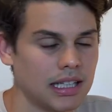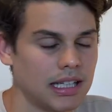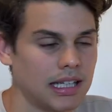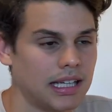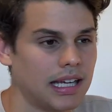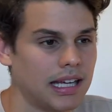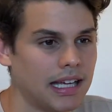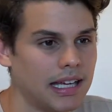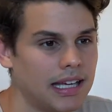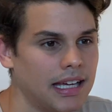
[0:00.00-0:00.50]

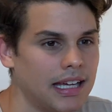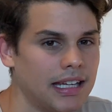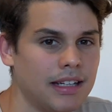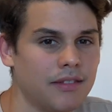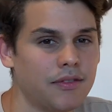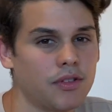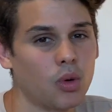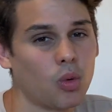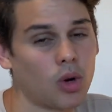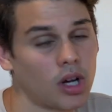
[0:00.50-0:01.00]
And
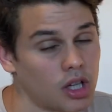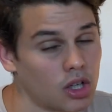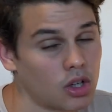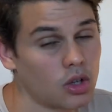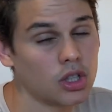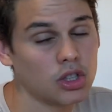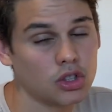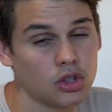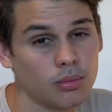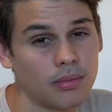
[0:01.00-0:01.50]
if you want to
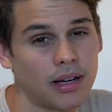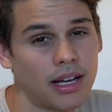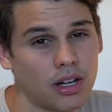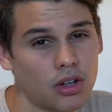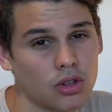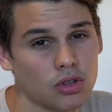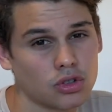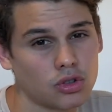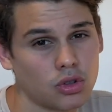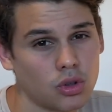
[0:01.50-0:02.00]
go into
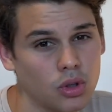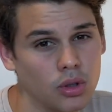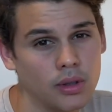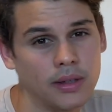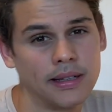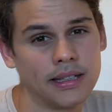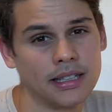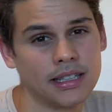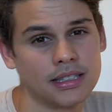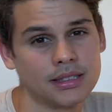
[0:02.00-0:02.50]
medical school,
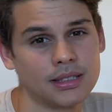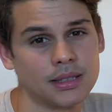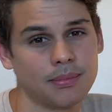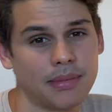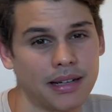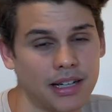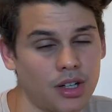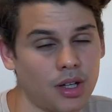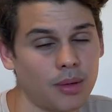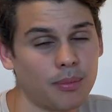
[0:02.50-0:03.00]
it is
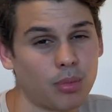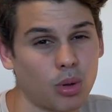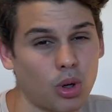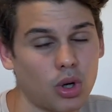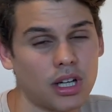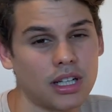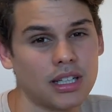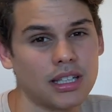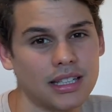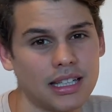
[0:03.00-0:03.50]
very
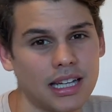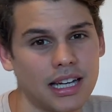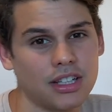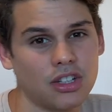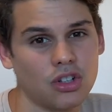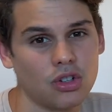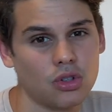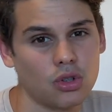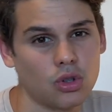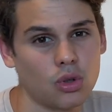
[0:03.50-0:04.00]
important that
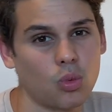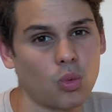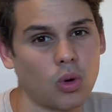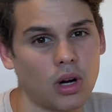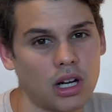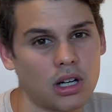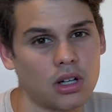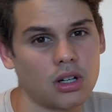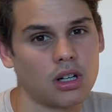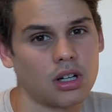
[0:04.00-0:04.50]
you do
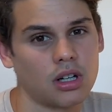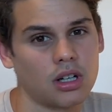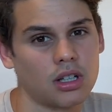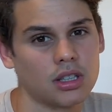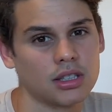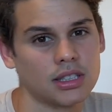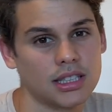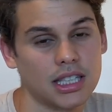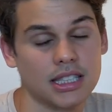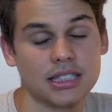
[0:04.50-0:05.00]
well
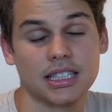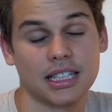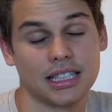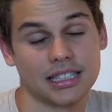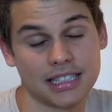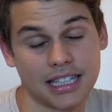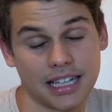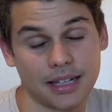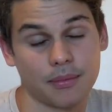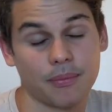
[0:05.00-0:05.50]
on this
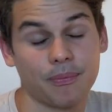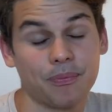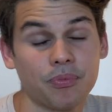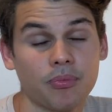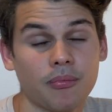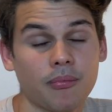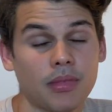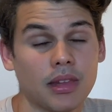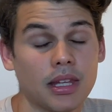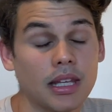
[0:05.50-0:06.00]
exam.
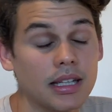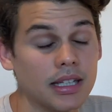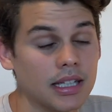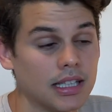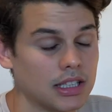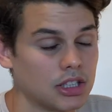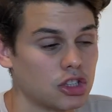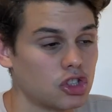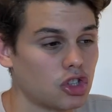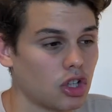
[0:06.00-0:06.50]

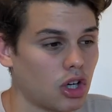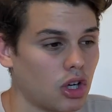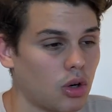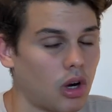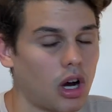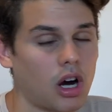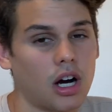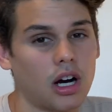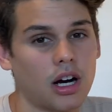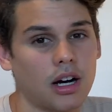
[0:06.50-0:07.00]
So
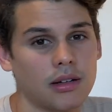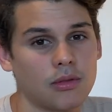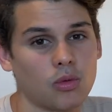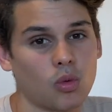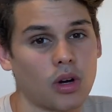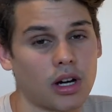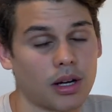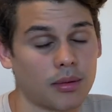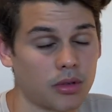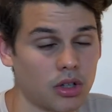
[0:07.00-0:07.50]

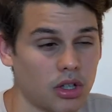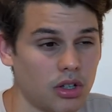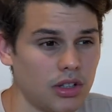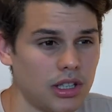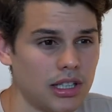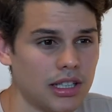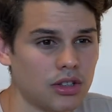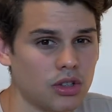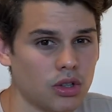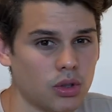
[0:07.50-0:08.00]
what I'm
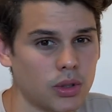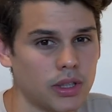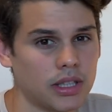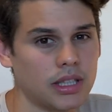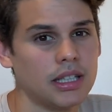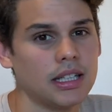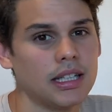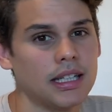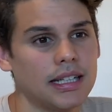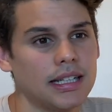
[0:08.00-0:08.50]
currently doing
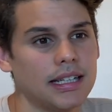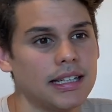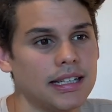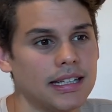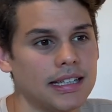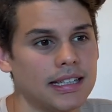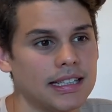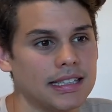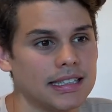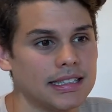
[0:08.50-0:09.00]

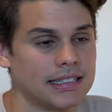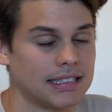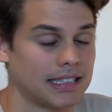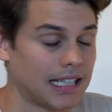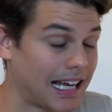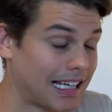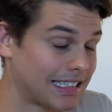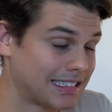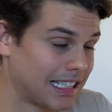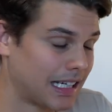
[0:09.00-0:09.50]
is,
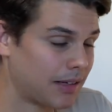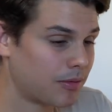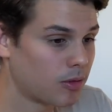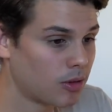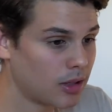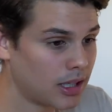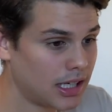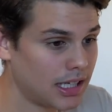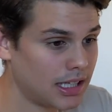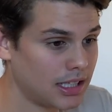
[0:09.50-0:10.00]
as I'm
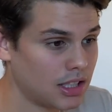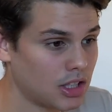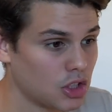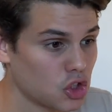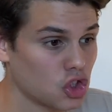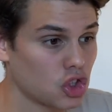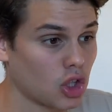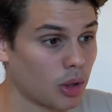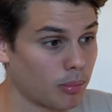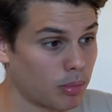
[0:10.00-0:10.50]
reading
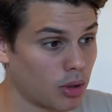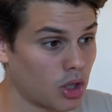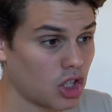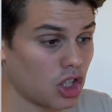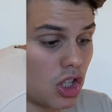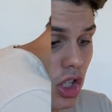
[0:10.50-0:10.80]
the book,